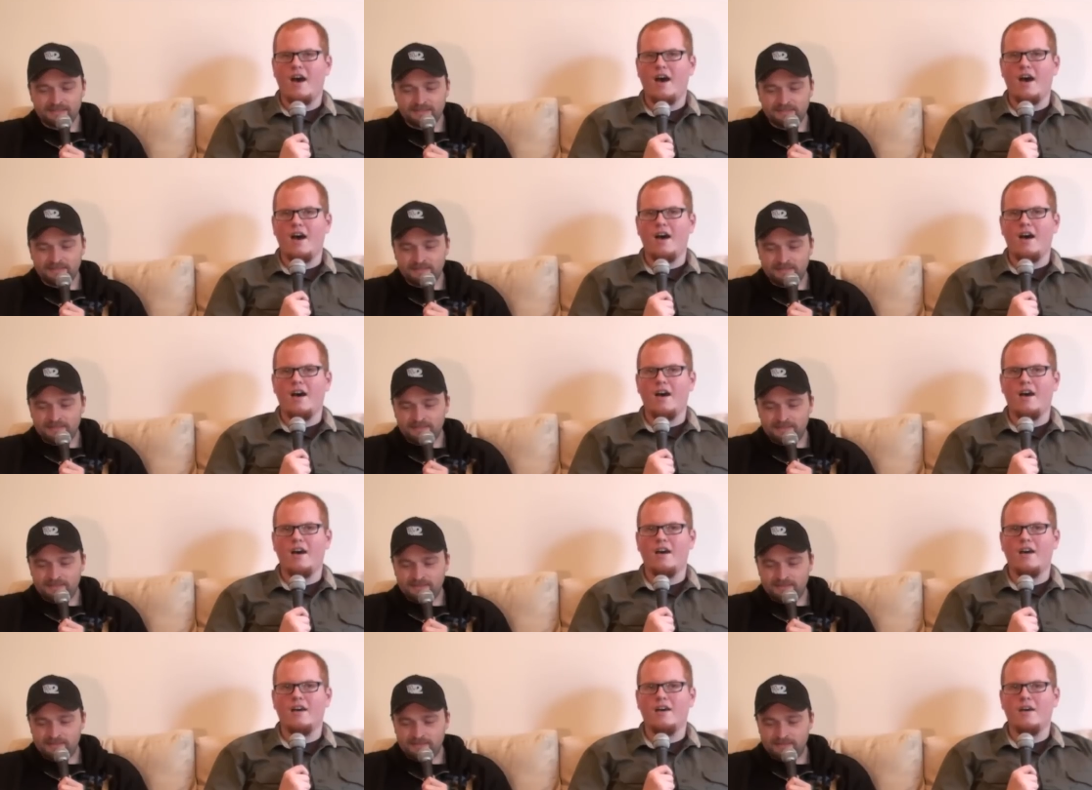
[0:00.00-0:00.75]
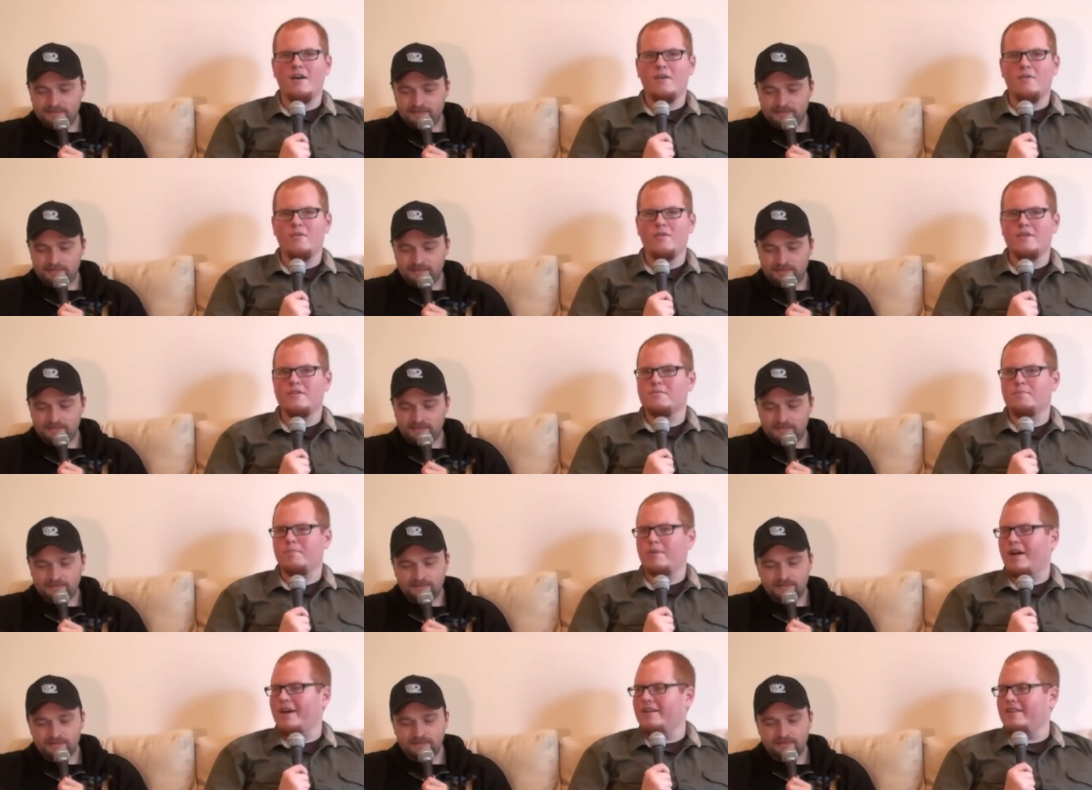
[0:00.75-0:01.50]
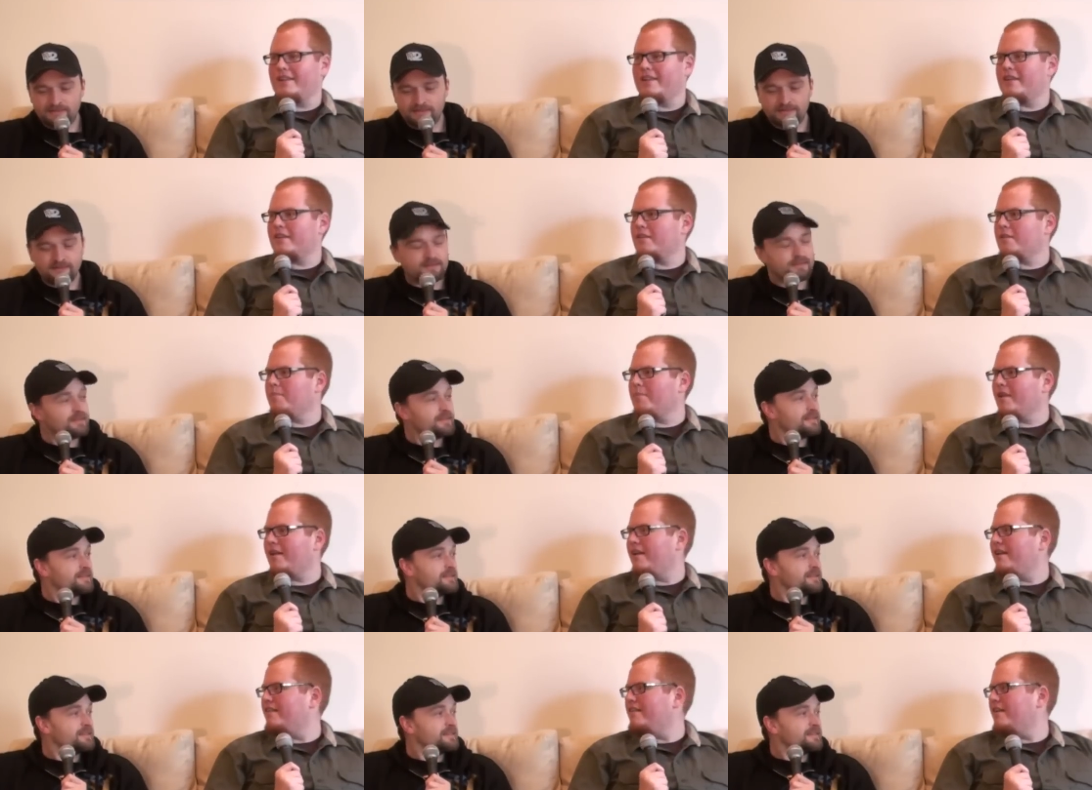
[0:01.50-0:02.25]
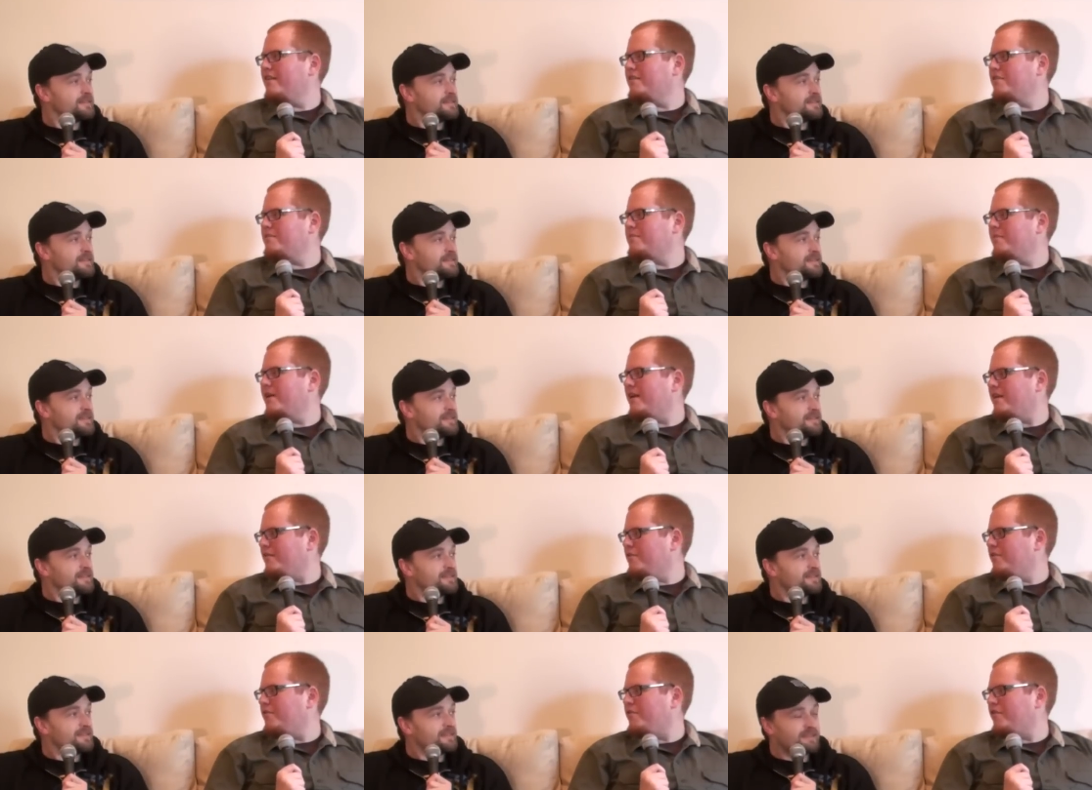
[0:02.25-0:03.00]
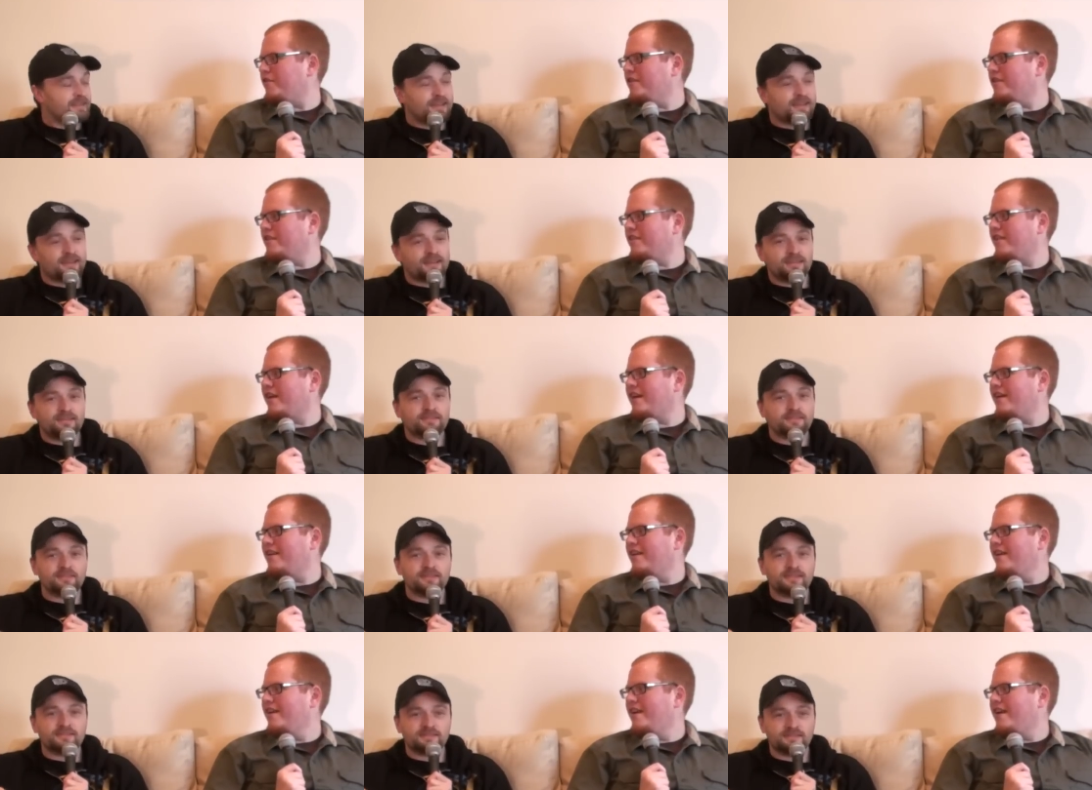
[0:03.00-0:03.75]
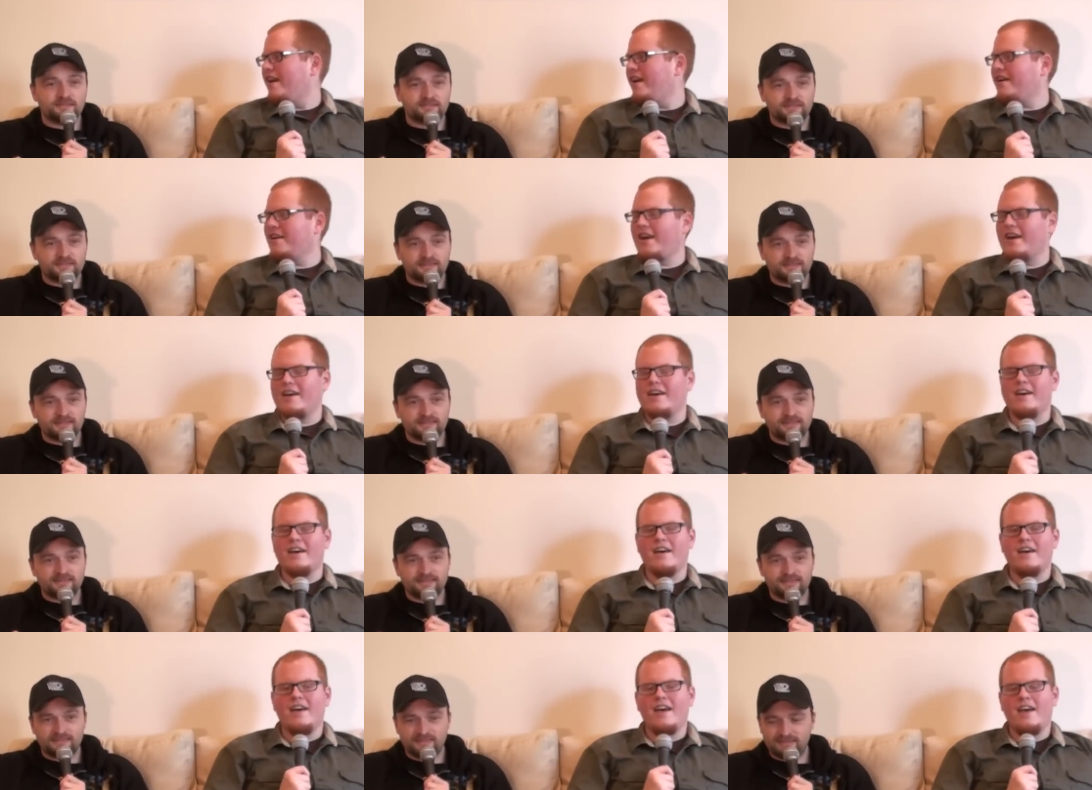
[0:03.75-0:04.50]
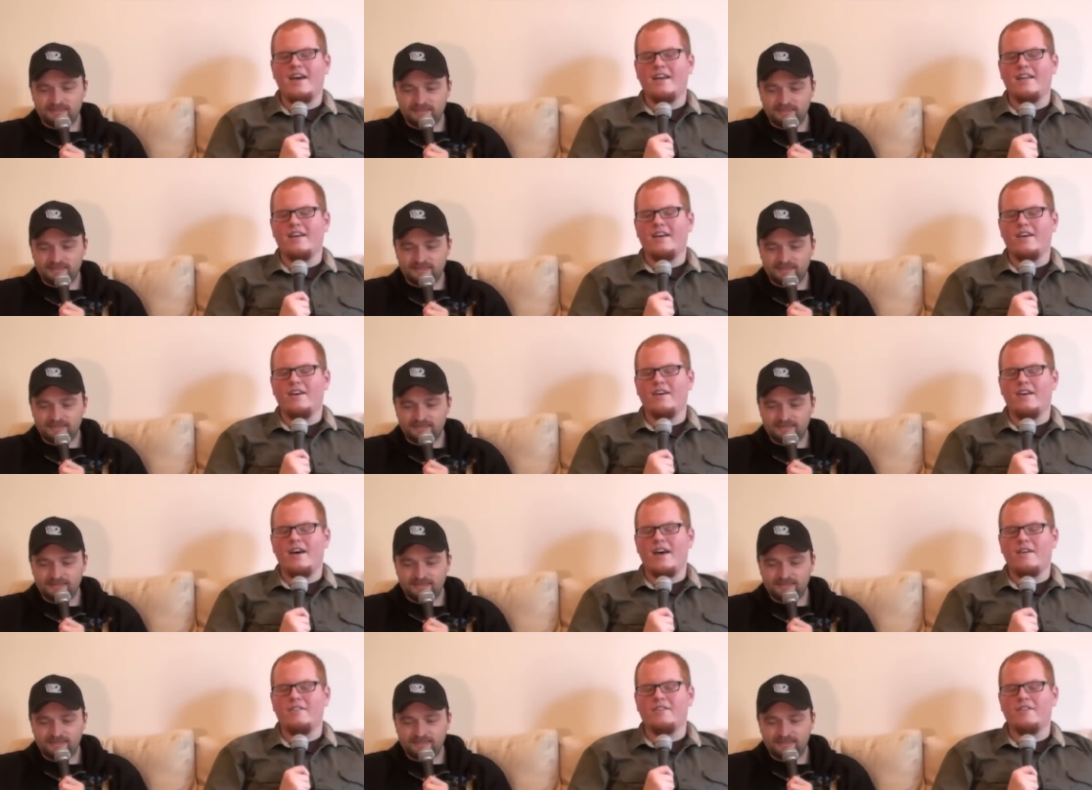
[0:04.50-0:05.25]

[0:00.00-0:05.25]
Speaker 1: uh, was blind leading the blind. I was ma- Yeah, I that. know that joke. Yeah, yeah. yeah. Uh, I